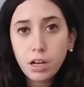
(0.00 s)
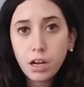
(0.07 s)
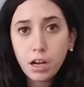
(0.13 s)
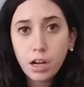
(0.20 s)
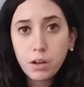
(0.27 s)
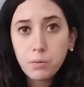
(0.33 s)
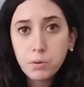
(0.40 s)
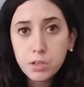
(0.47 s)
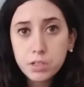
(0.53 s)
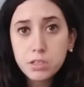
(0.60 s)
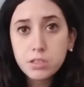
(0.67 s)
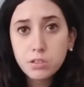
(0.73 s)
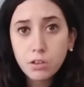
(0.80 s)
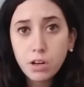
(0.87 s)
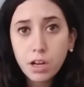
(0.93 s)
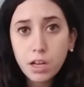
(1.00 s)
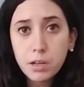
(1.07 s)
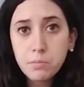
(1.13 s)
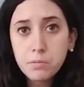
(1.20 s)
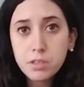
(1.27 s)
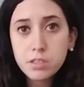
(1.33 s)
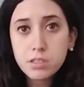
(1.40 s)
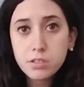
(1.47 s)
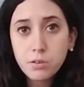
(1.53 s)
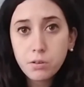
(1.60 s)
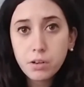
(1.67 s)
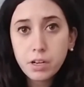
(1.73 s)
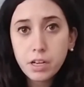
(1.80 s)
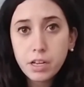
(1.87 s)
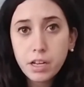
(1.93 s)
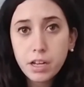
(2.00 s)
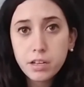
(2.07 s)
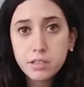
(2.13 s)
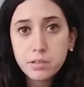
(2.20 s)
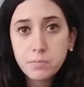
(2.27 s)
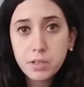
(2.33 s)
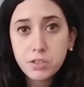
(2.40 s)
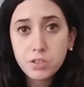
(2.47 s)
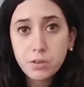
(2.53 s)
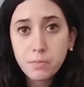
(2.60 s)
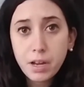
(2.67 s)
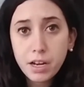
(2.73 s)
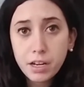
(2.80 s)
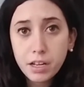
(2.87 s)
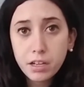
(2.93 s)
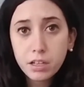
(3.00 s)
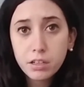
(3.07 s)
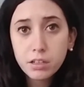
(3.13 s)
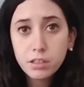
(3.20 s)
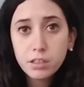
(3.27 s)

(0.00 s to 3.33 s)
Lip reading: I would describe this story as a bit traumatic,